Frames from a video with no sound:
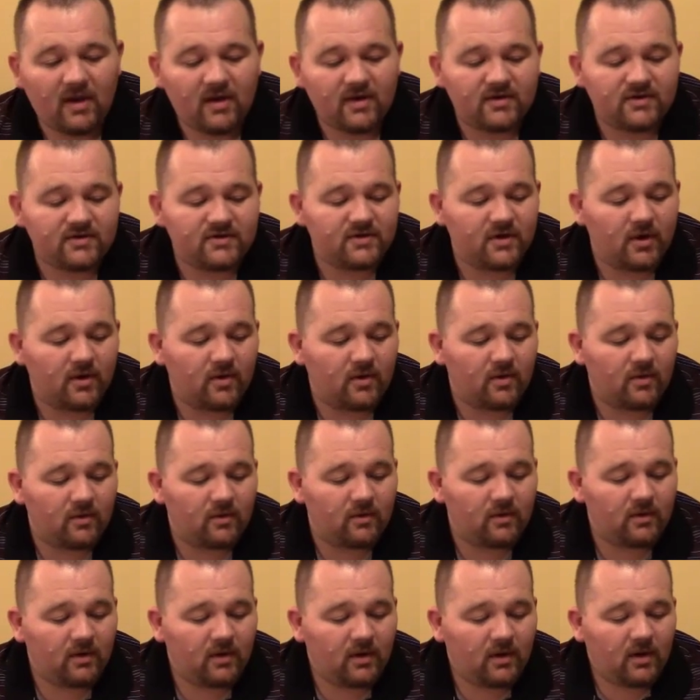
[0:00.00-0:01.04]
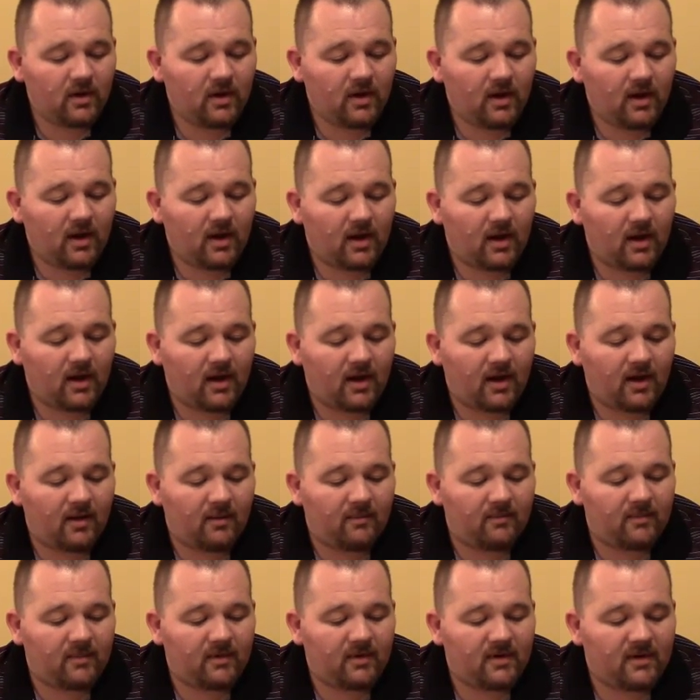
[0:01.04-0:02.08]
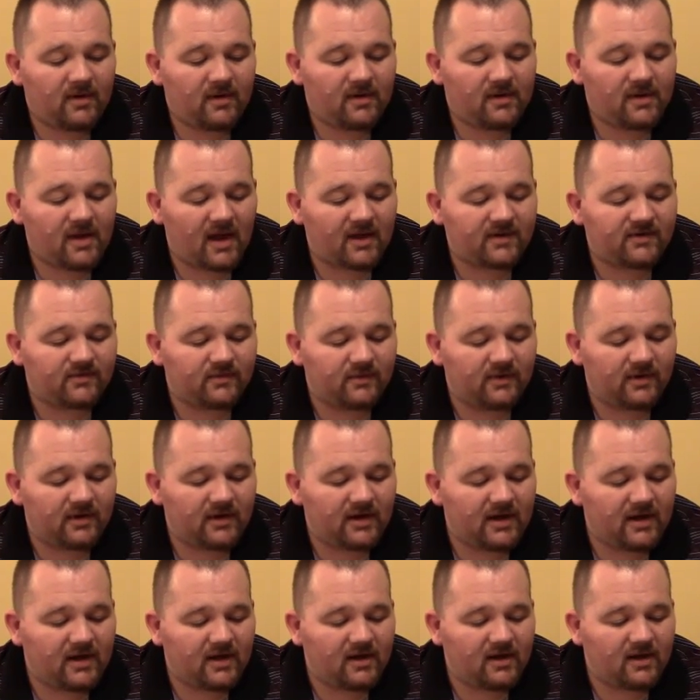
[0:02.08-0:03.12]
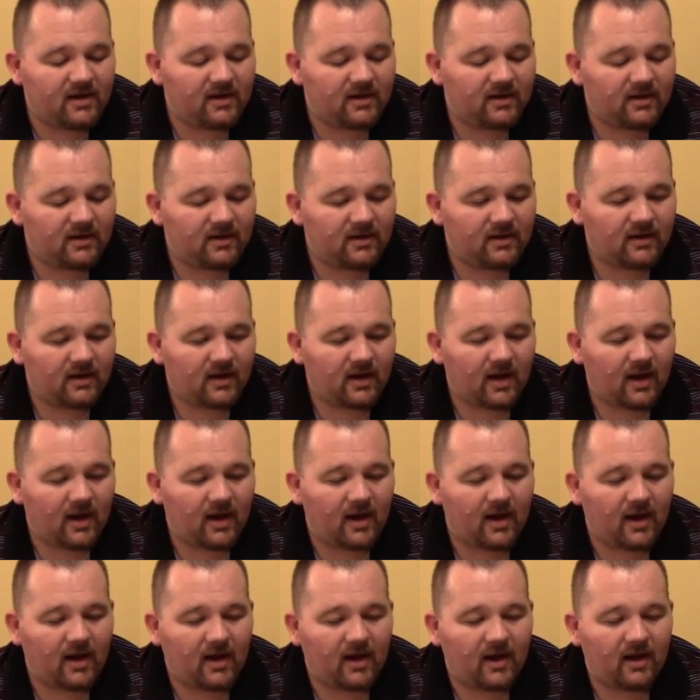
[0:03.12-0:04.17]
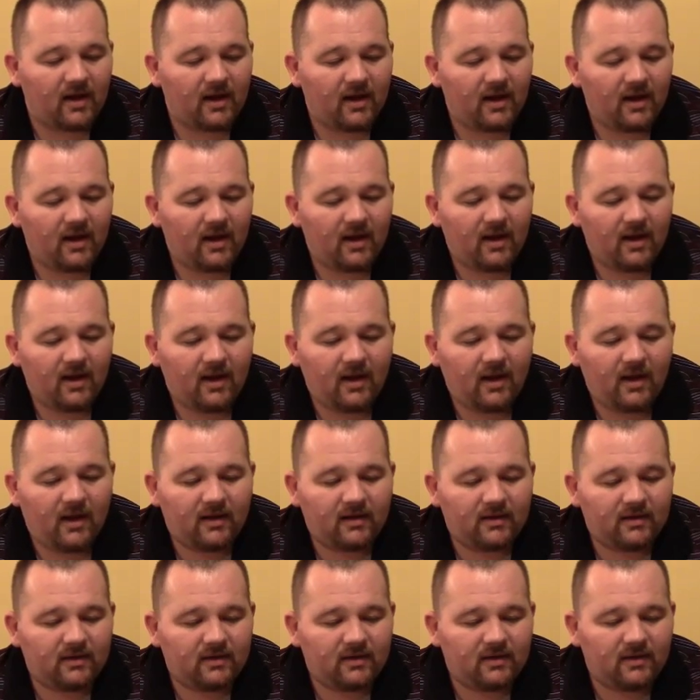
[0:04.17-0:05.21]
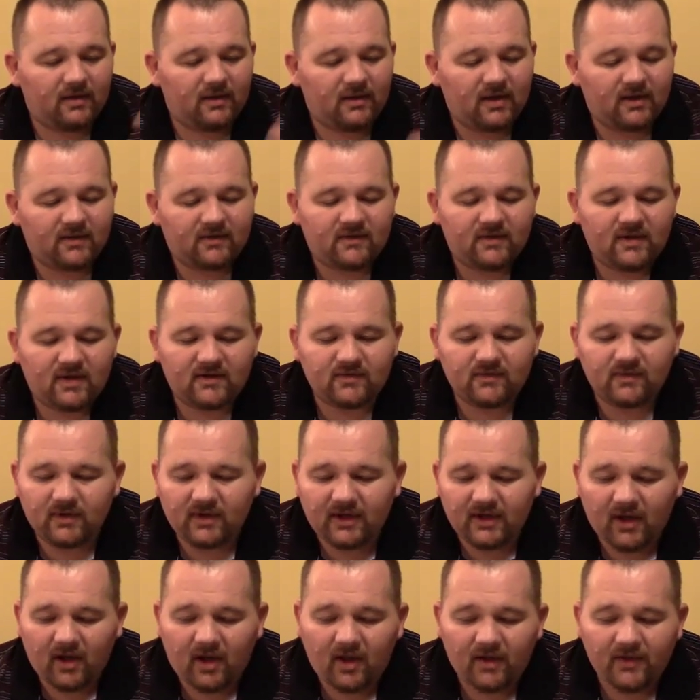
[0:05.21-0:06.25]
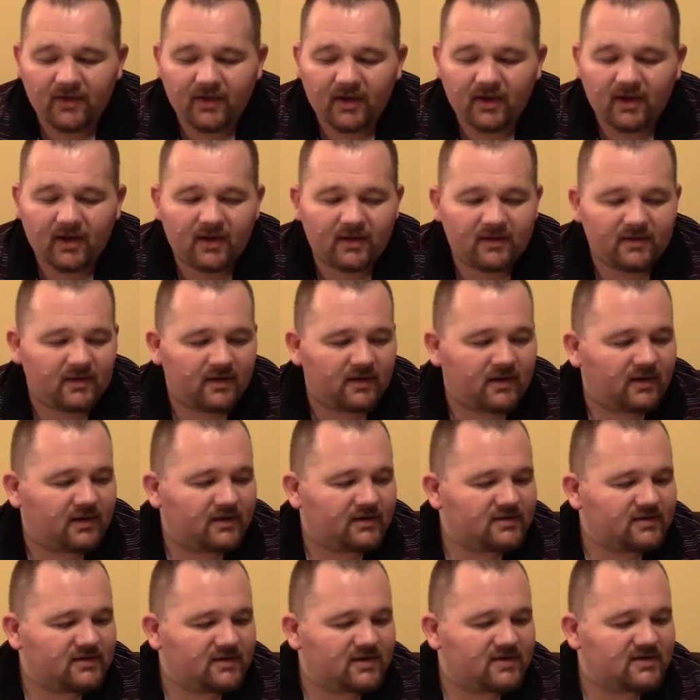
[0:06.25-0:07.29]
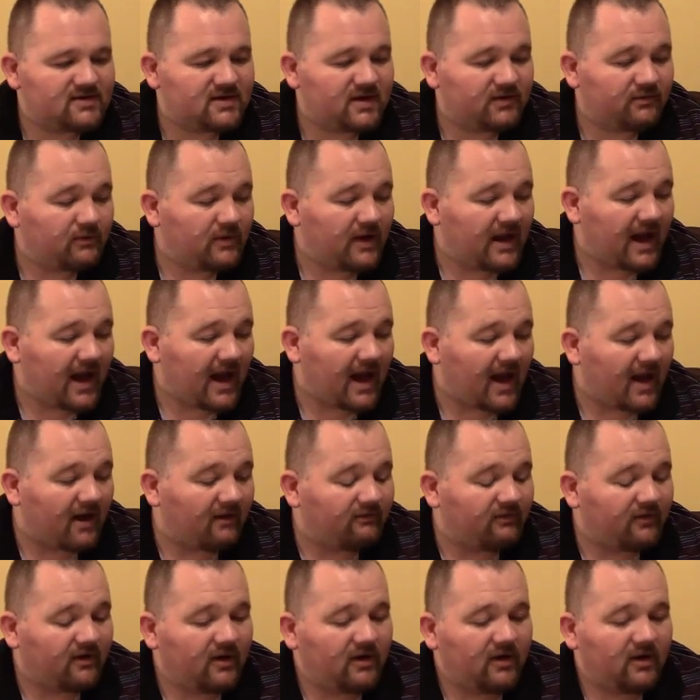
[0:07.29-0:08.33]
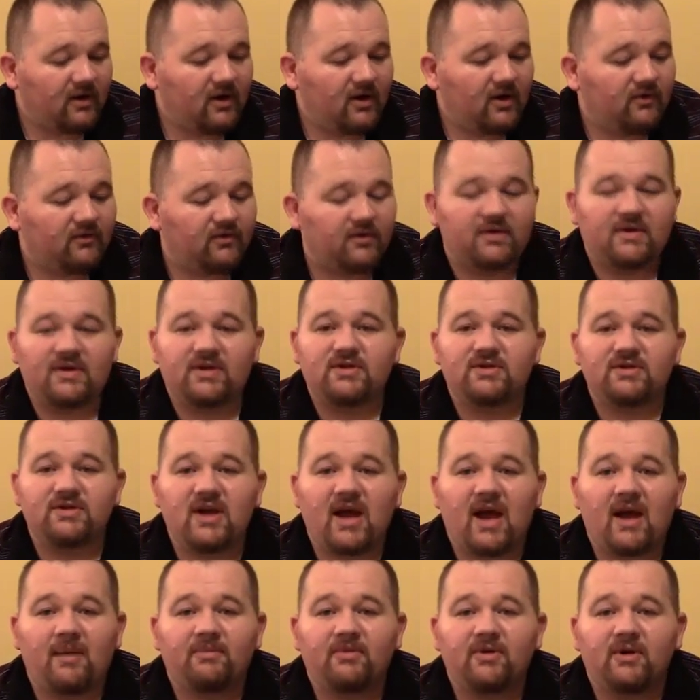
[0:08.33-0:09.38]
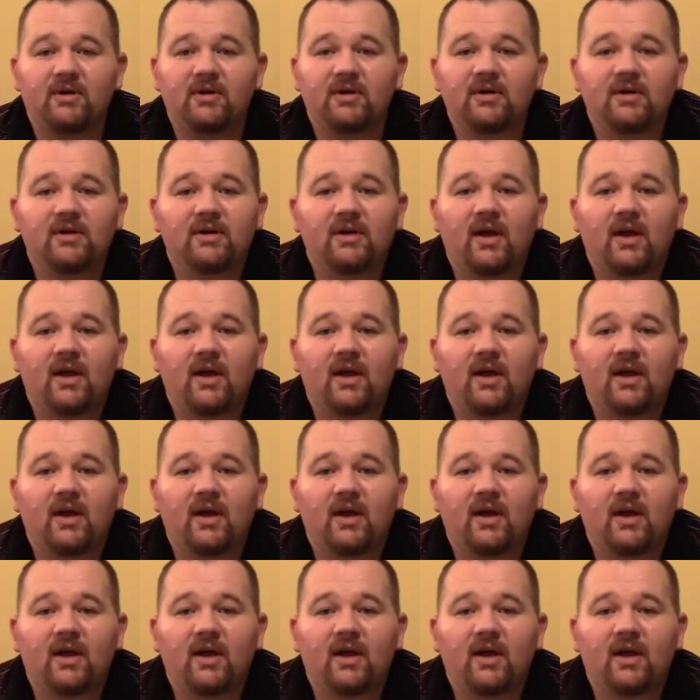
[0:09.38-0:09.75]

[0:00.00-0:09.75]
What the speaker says: So that's really that's really all the stuff we have for this chapter.